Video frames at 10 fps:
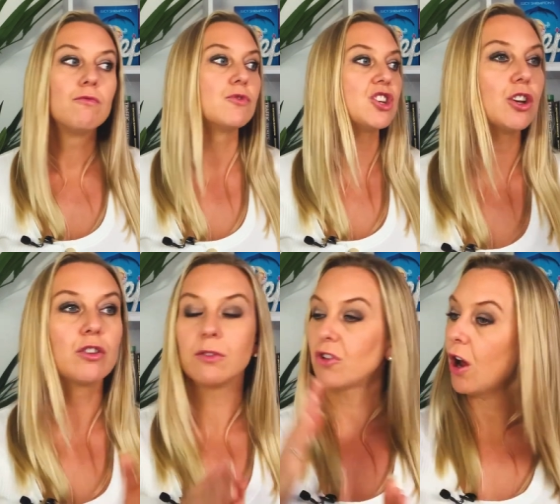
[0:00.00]
till
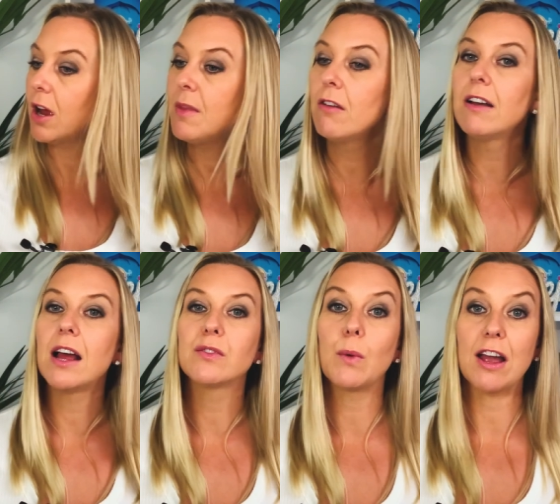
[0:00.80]
the time they're
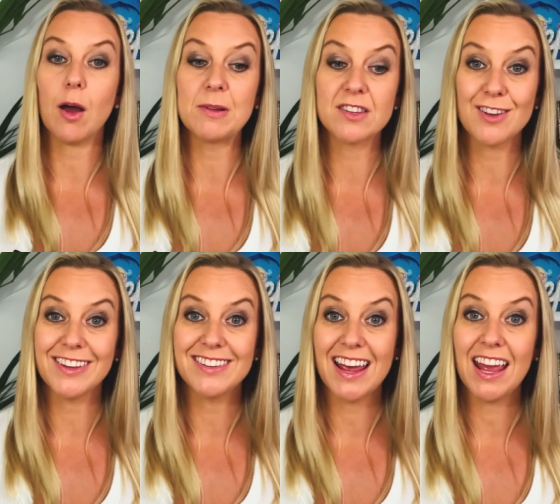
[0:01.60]
allowed to wake up and start
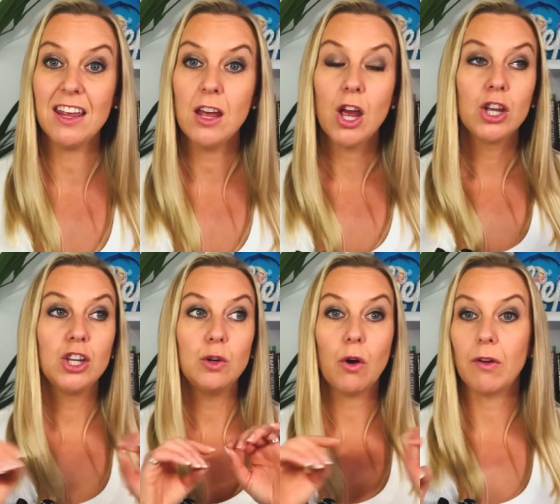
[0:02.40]
the day,
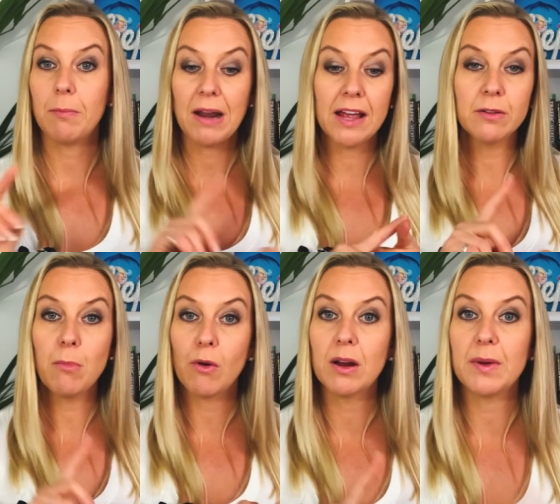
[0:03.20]
you are in bland and
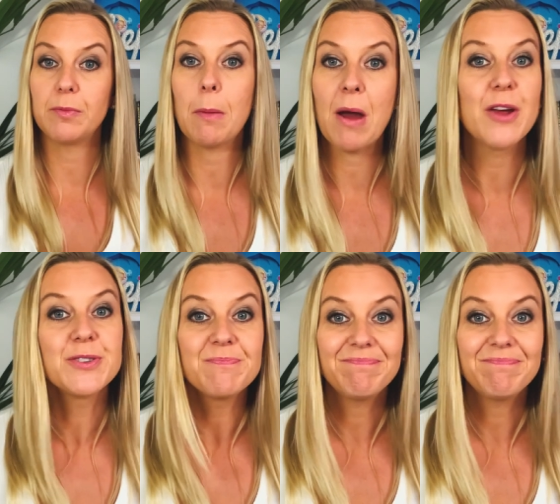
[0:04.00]
boring whisper mode.